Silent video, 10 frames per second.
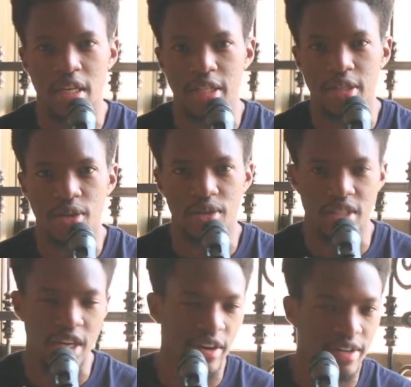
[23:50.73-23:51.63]
you know, on
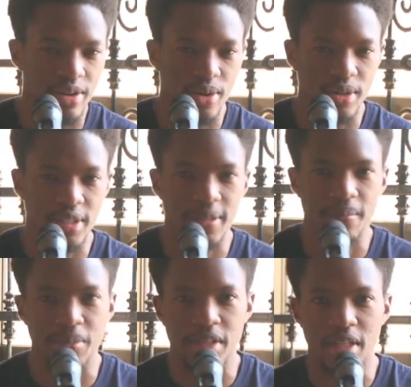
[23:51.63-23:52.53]
hearing God
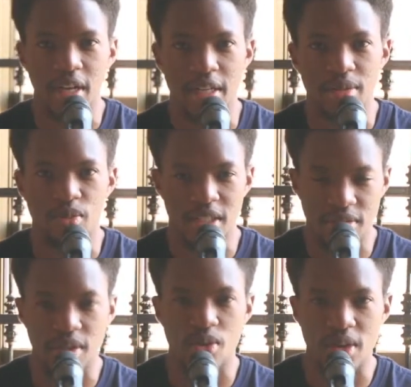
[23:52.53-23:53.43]
and
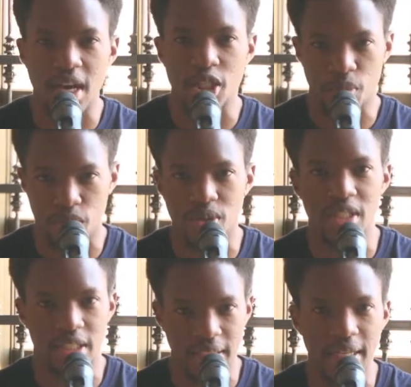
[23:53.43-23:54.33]
whatever God has put on
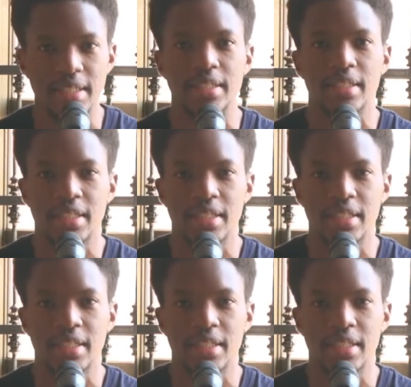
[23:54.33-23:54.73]
his heart.